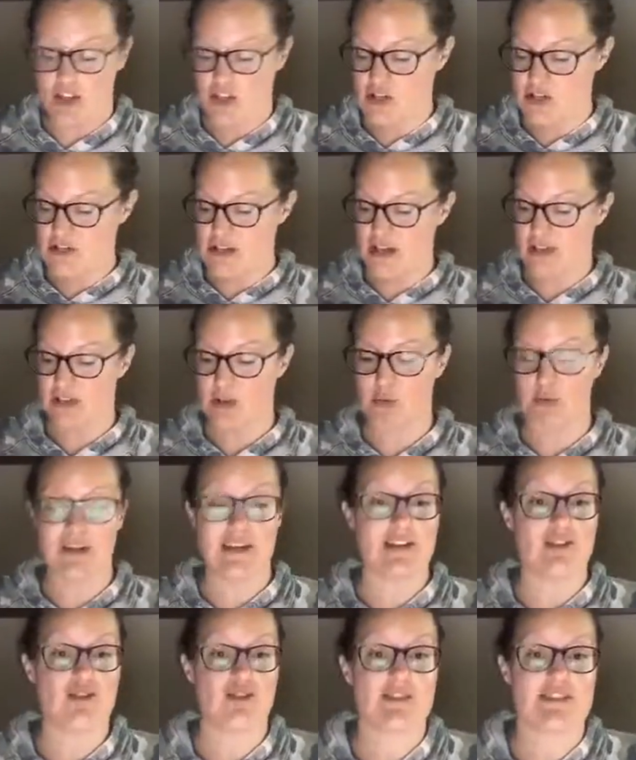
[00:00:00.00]
There's nothing we
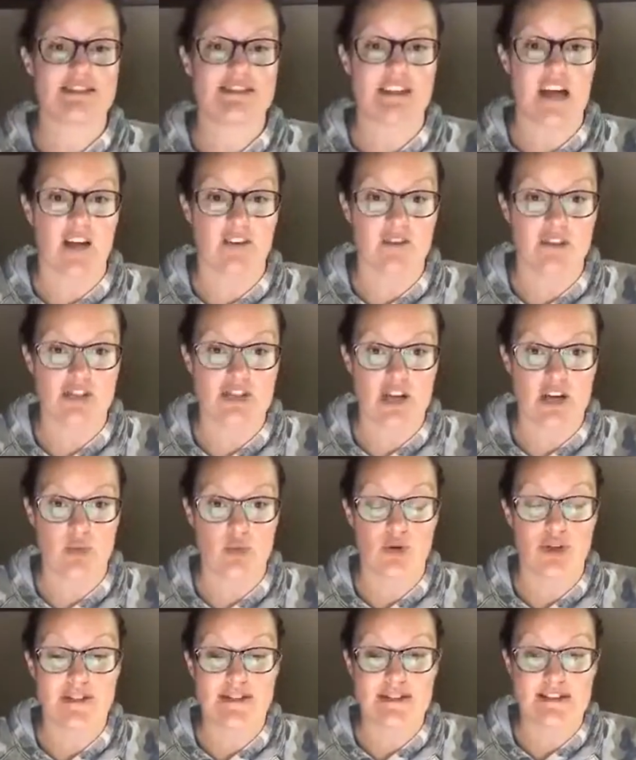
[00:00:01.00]
can do to salvage it.
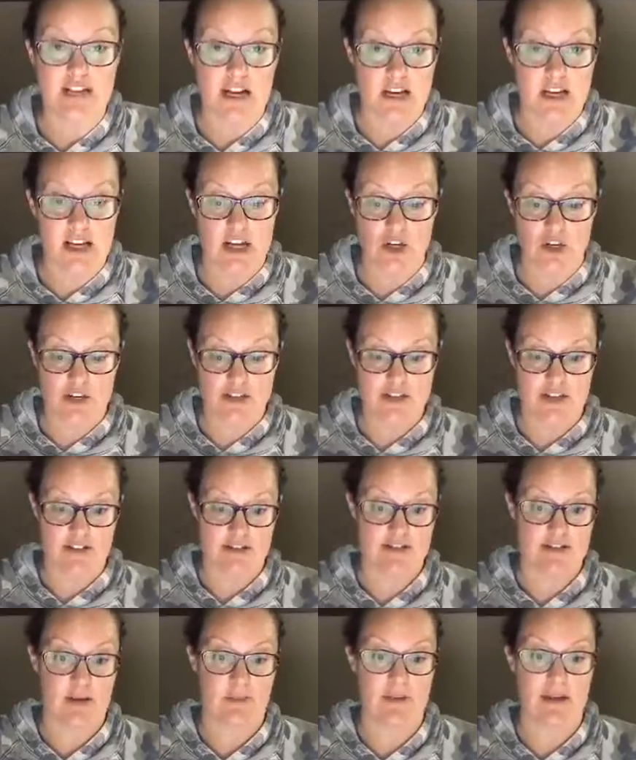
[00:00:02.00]
We're stuck here until
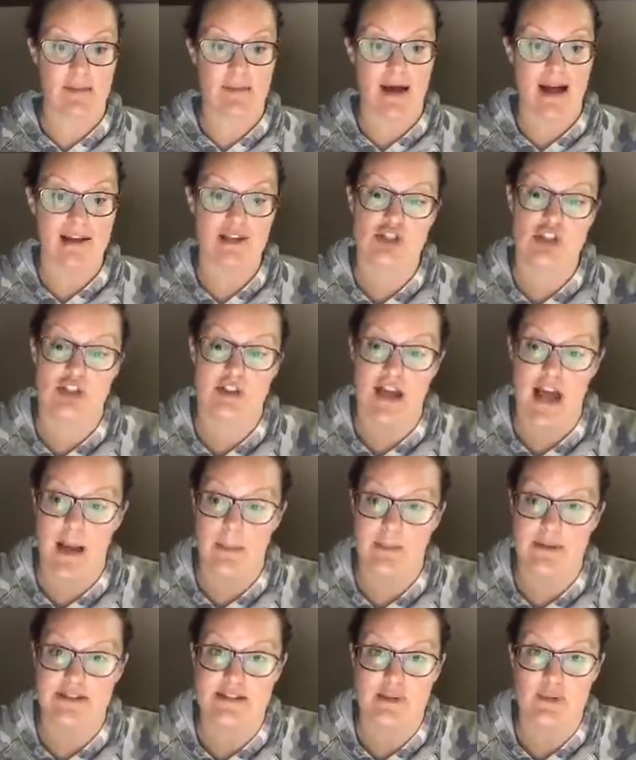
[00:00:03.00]
something magically
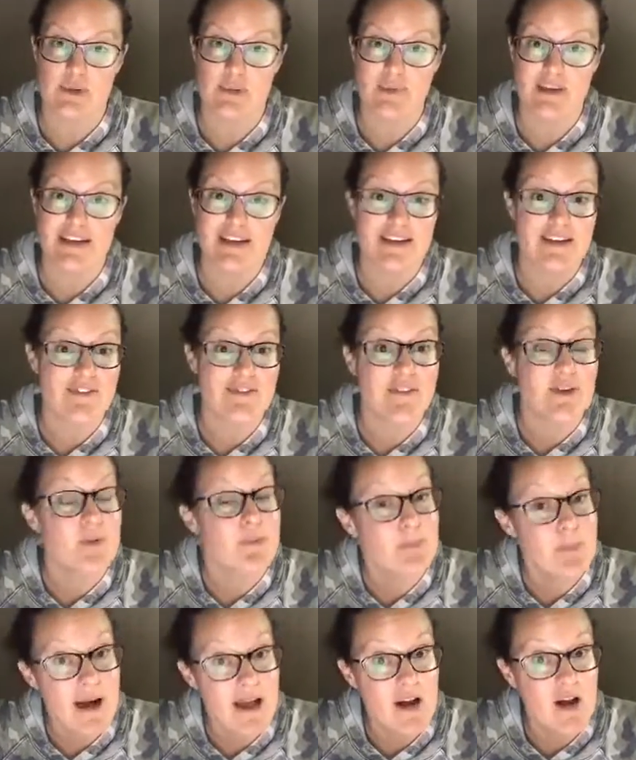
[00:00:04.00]
happens and we begin to feel
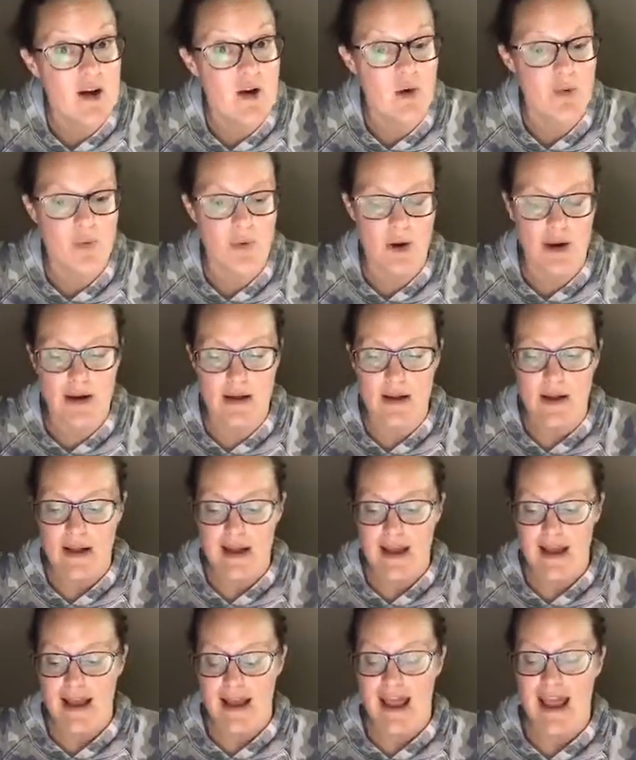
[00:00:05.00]
better, right?
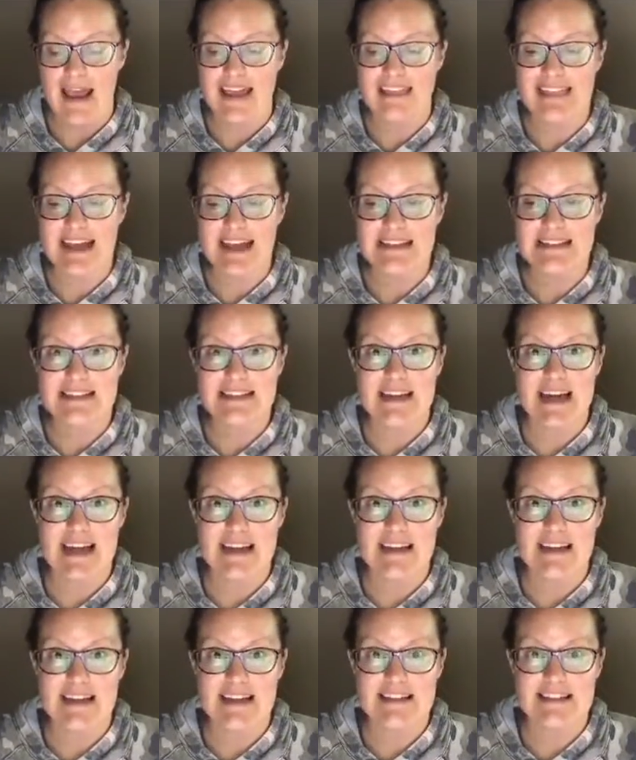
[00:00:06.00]
And that's
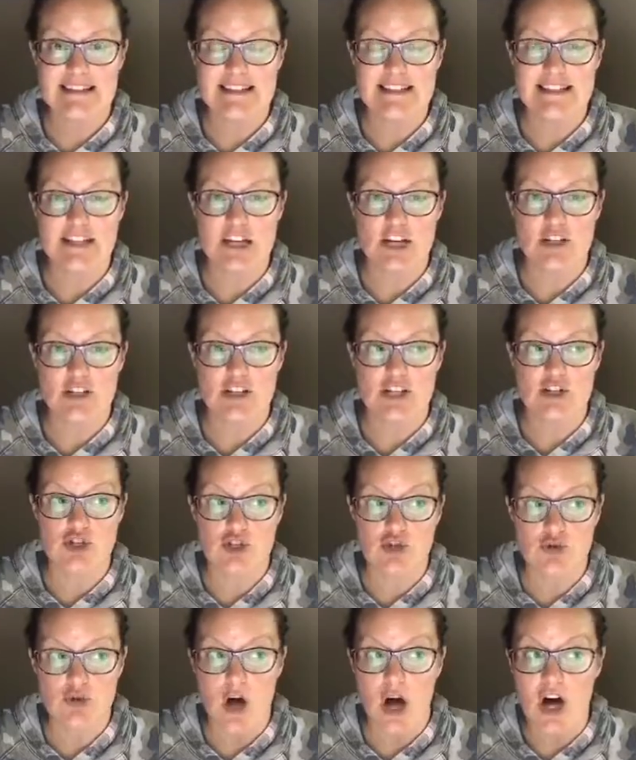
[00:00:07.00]
not necessarily
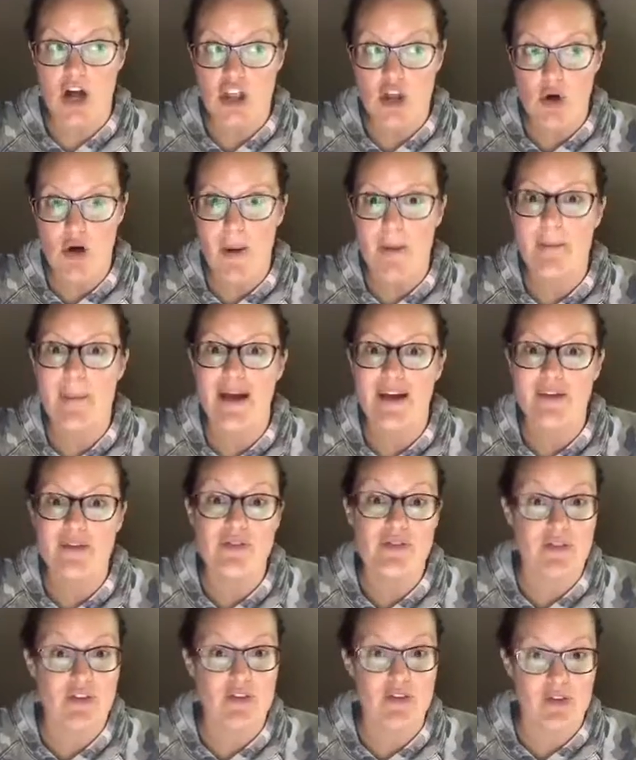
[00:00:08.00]
true, although it might
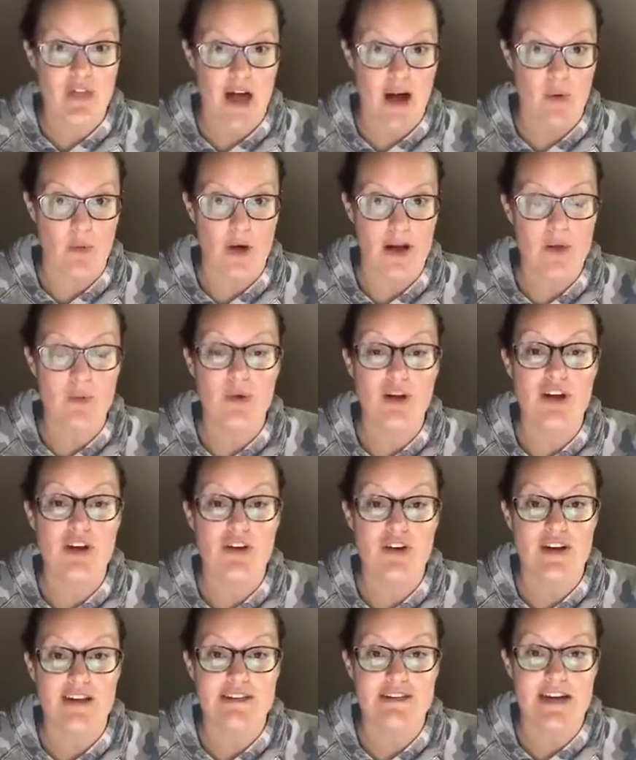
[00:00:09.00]
feel that way when
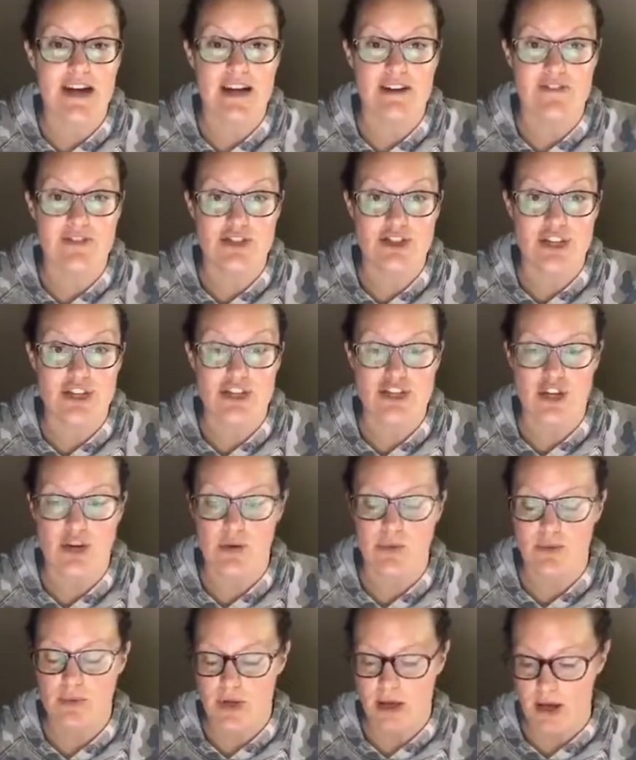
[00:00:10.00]
you're inside of a shit
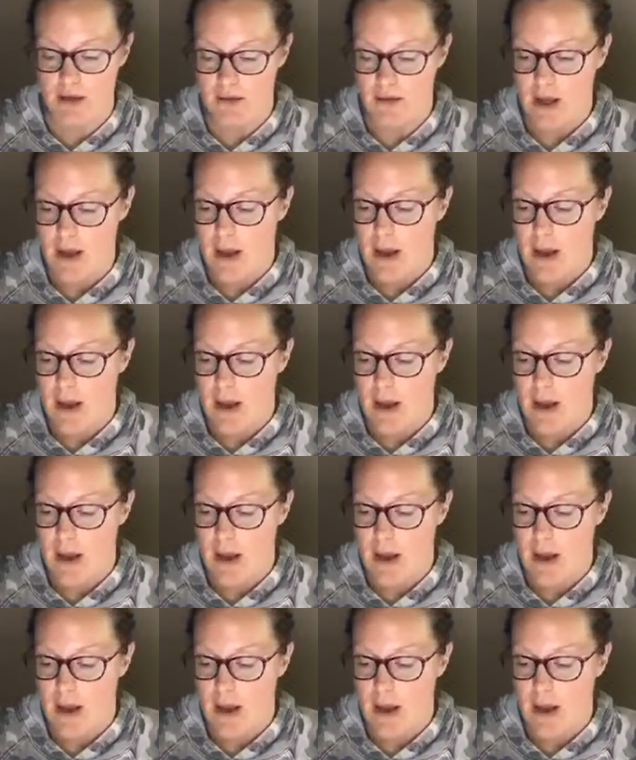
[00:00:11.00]
show, okay?